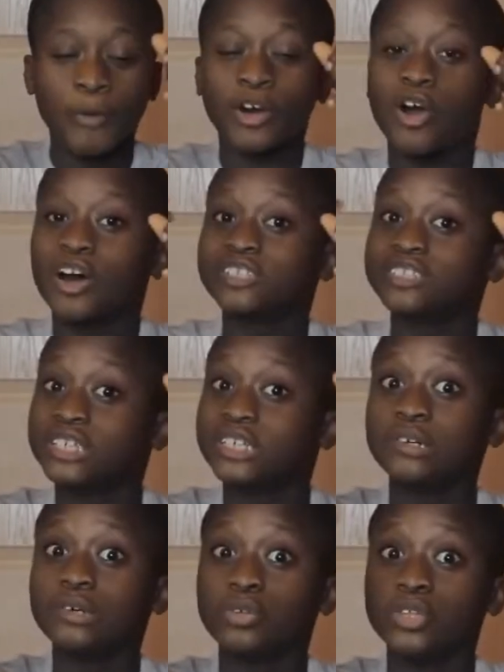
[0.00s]
But
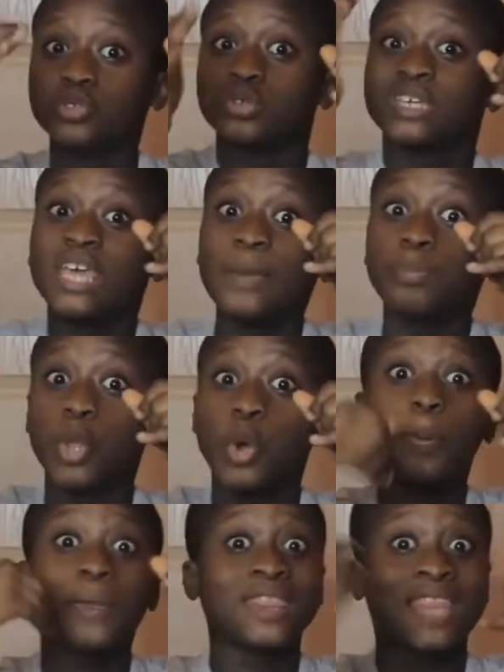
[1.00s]
until it will keep
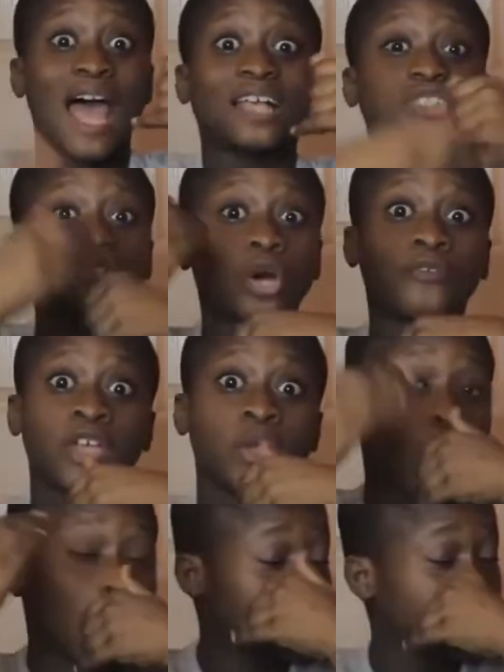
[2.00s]
looping that stuff that
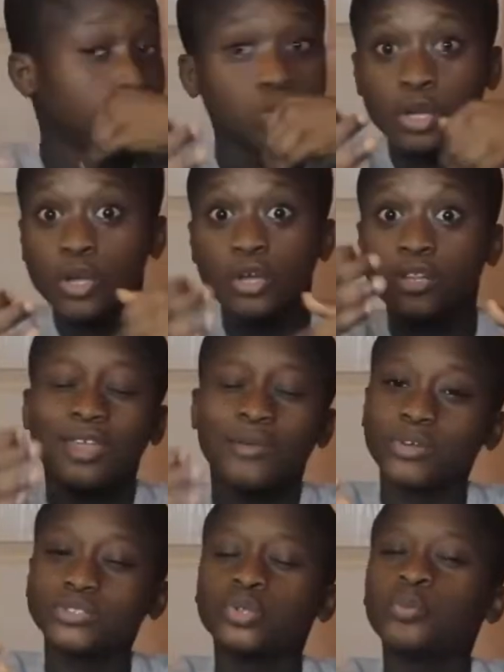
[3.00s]
they want to
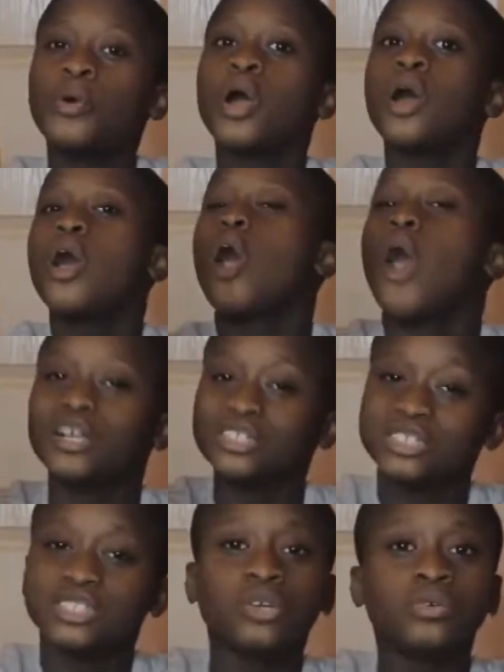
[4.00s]
loop
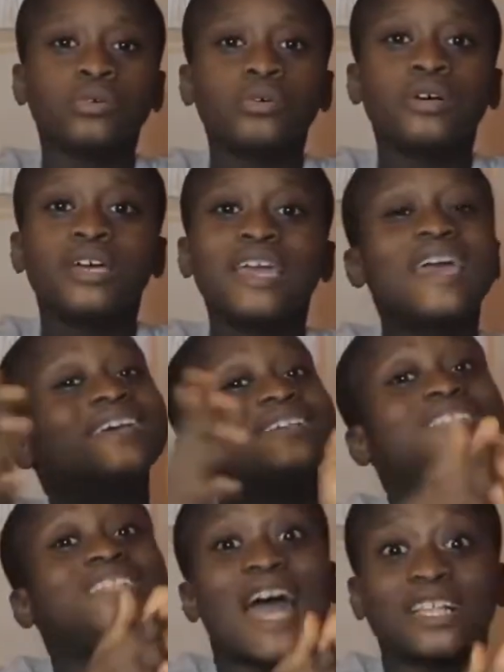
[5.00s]
until
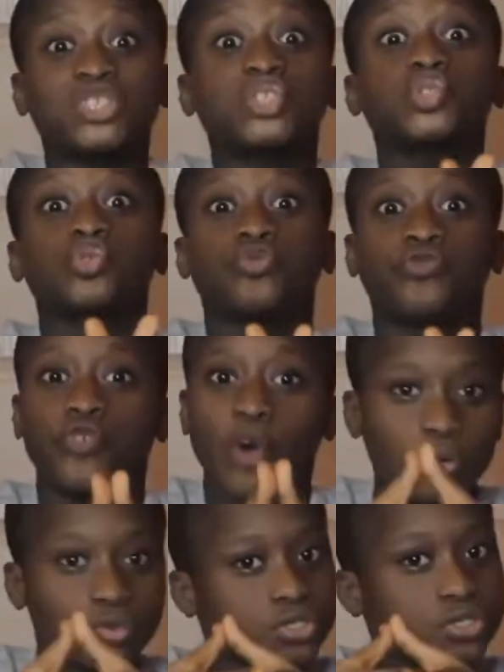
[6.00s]
it gets to
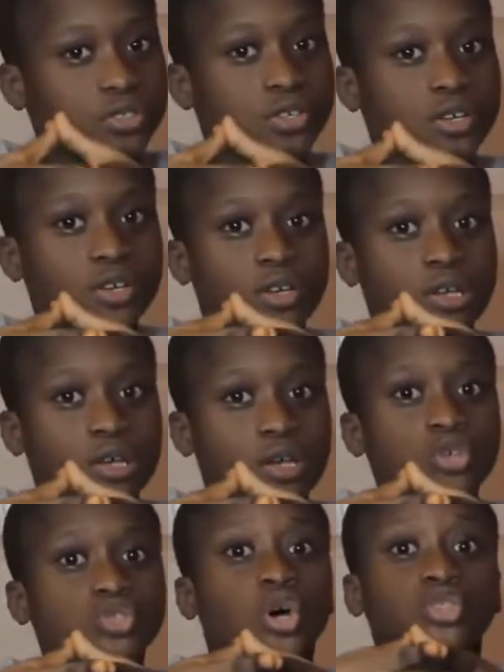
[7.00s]
false.
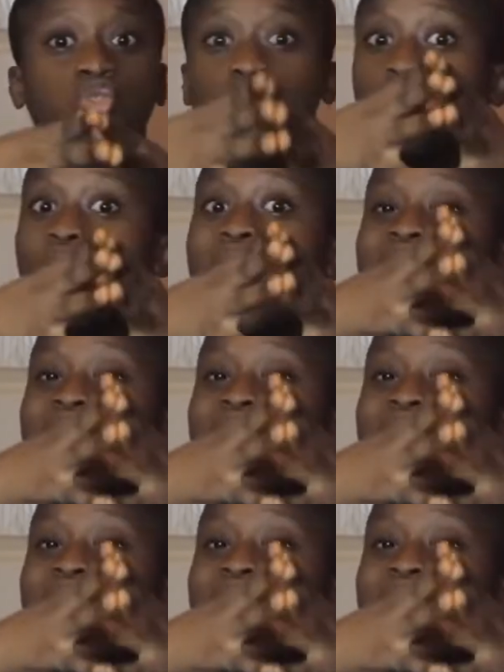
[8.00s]
So do